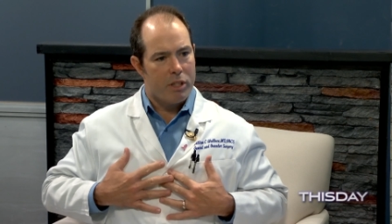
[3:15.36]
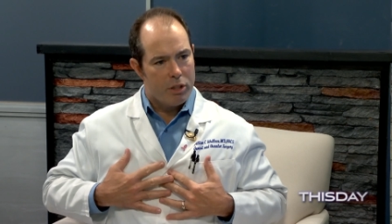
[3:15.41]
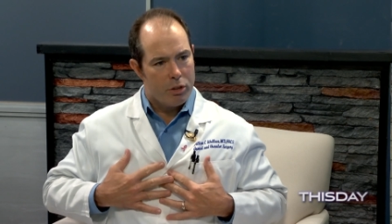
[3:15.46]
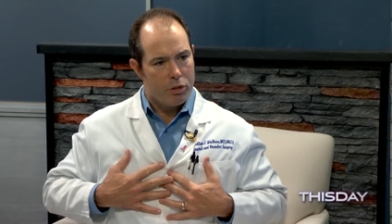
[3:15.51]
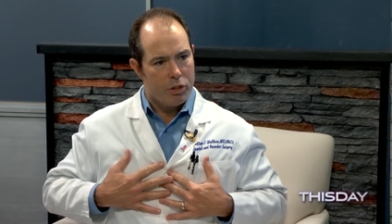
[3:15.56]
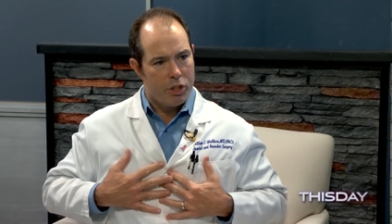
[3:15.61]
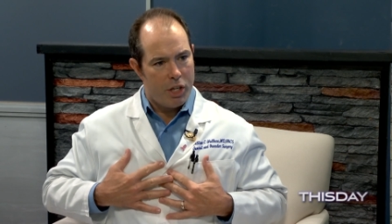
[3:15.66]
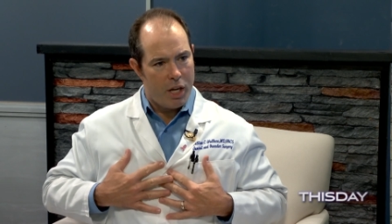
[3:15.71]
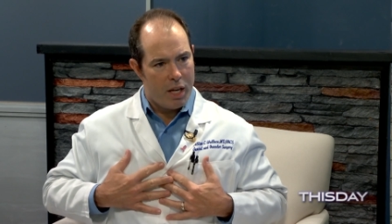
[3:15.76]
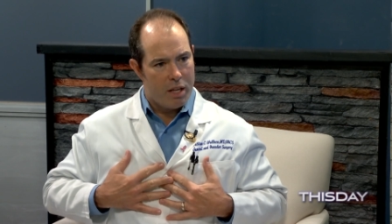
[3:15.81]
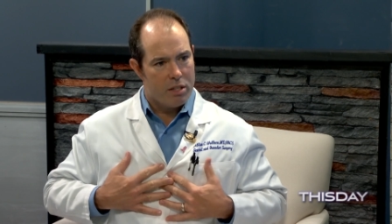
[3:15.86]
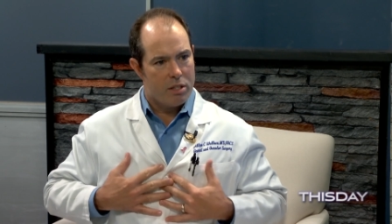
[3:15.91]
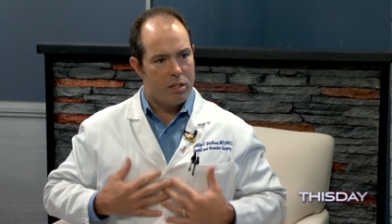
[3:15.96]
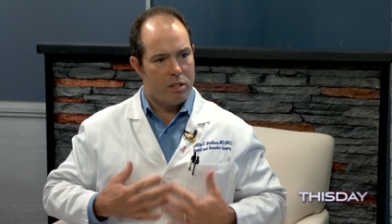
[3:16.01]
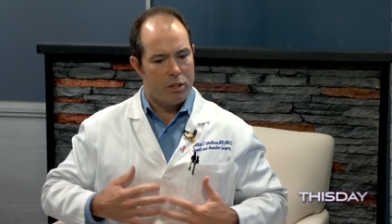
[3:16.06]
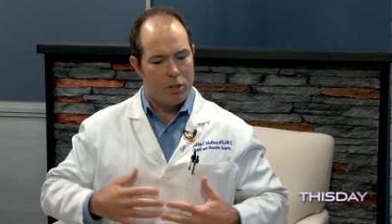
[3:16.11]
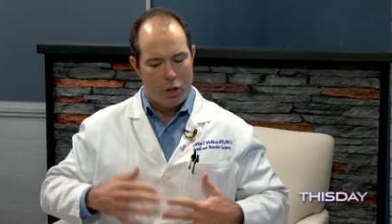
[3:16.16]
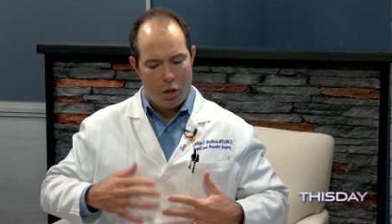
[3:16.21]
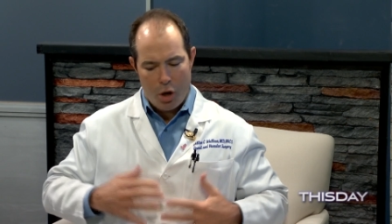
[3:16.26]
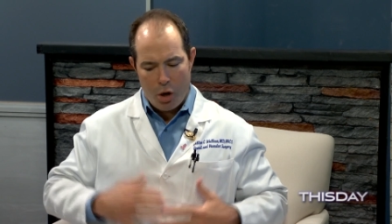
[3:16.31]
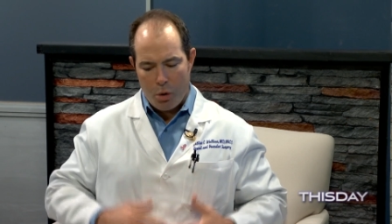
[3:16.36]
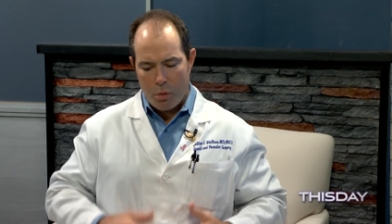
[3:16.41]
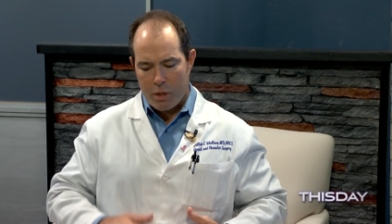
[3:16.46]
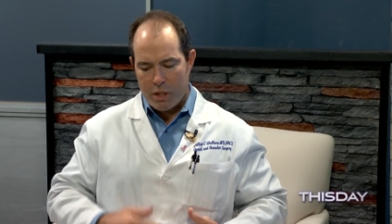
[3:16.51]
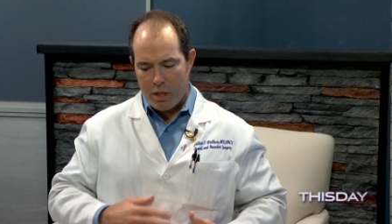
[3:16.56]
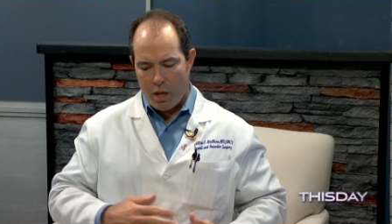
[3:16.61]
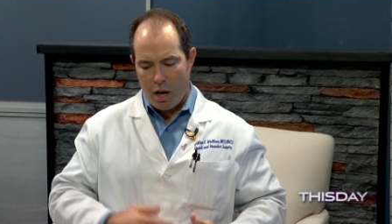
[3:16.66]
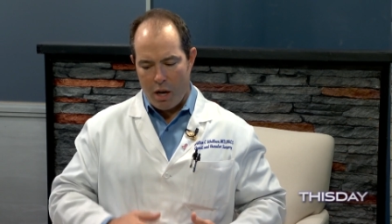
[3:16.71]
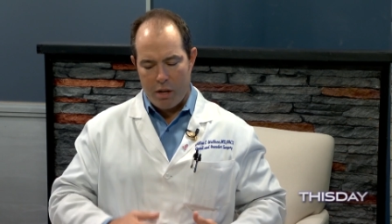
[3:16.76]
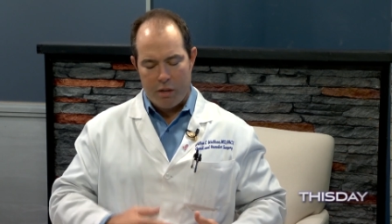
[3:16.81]
in your chest is
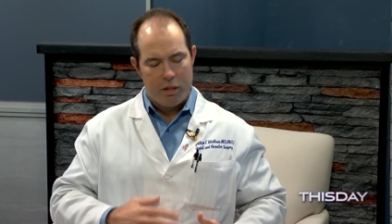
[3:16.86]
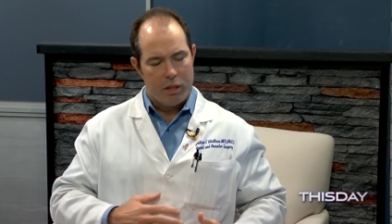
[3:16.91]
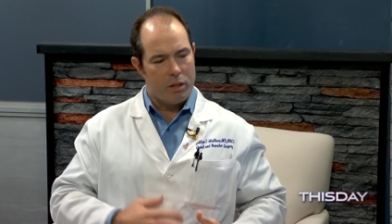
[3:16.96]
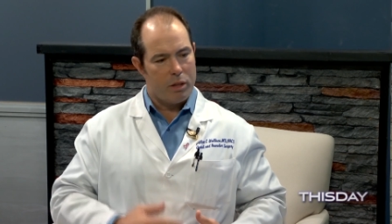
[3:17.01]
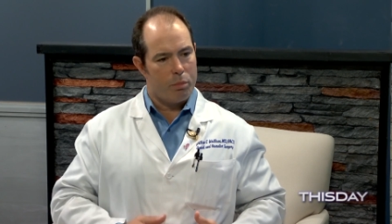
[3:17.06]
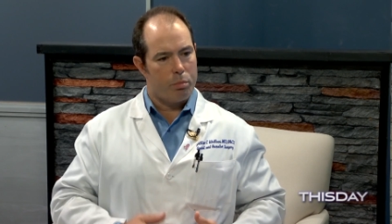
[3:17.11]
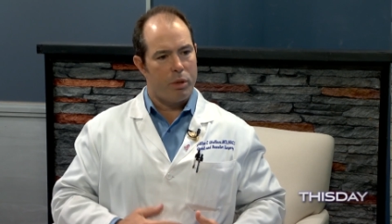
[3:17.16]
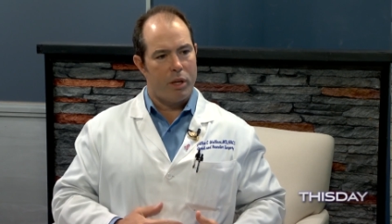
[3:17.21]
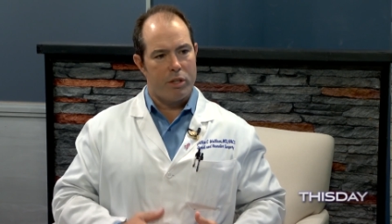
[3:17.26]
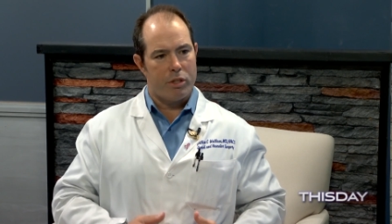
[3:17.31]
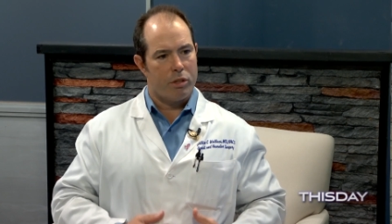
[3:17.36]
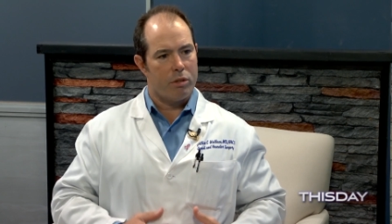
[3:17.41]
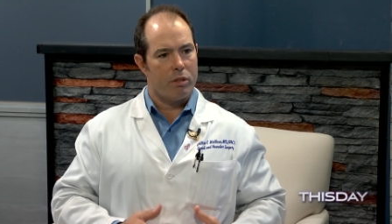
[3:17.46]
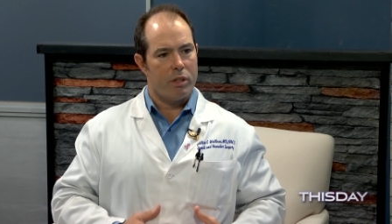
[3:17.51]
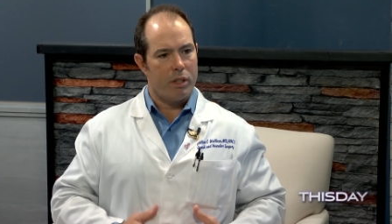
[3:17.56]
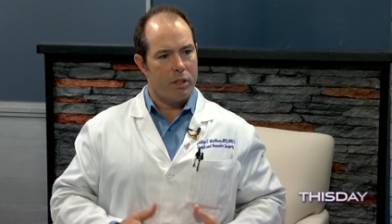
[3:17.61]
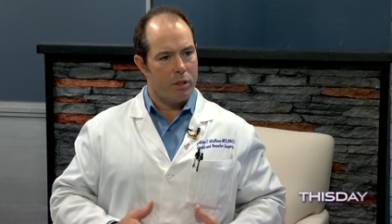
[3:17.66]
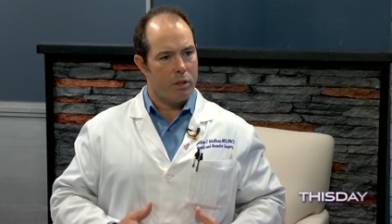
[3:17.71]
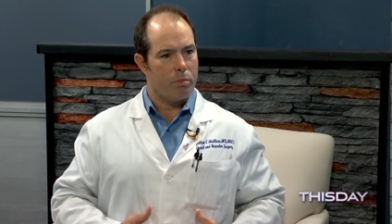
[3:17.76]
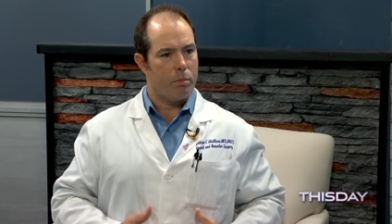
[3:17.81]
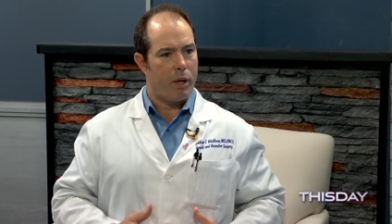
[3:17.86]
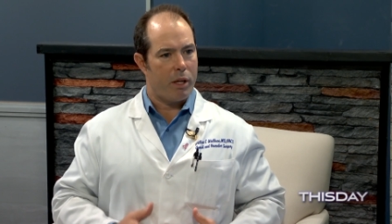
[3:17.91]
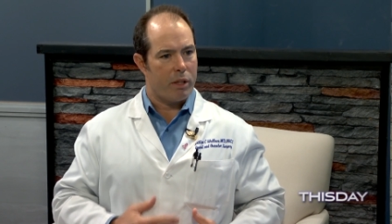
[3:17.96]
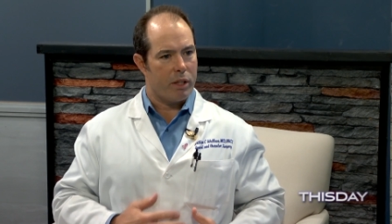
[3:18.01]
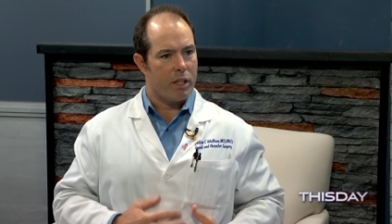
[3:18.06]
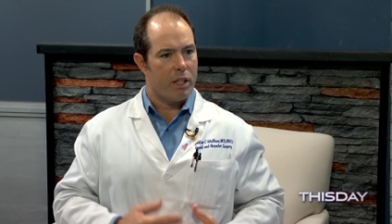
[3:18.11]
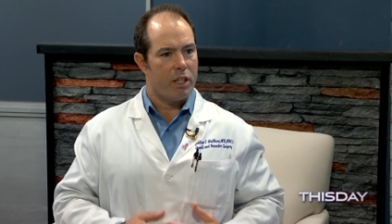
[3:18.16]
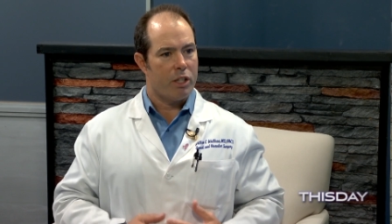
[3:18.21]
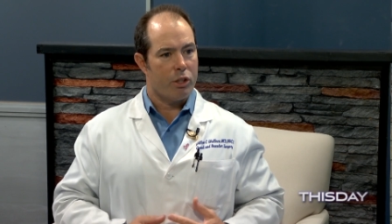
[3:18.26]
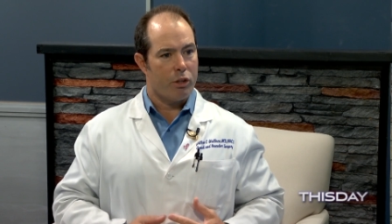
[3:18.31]
always higher than the pressure in your
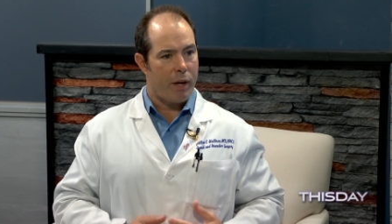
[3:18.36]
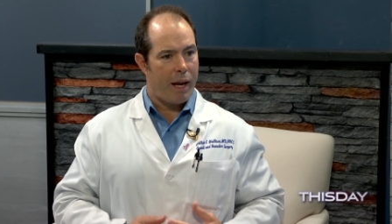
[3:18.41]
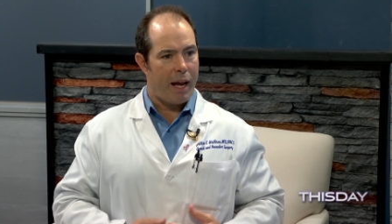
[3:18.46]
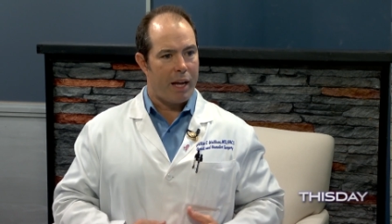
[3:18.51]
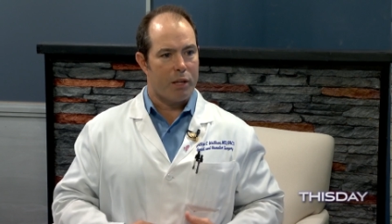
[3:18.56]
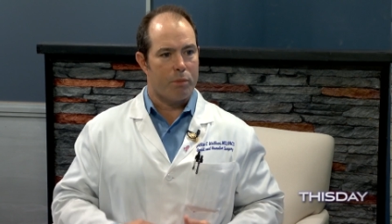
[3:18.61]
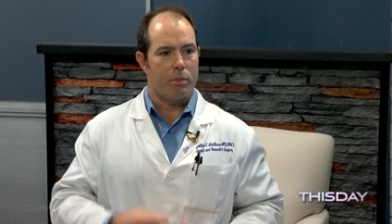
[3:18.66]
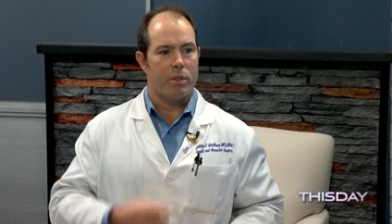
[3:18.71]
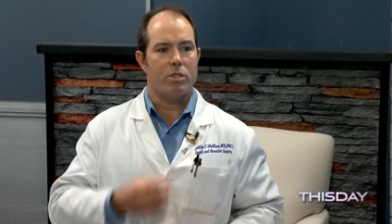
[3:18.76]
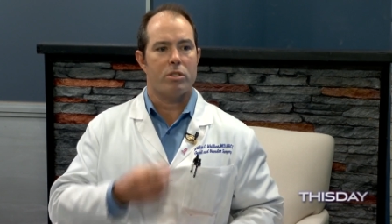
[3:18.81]
belly, in your abdomen.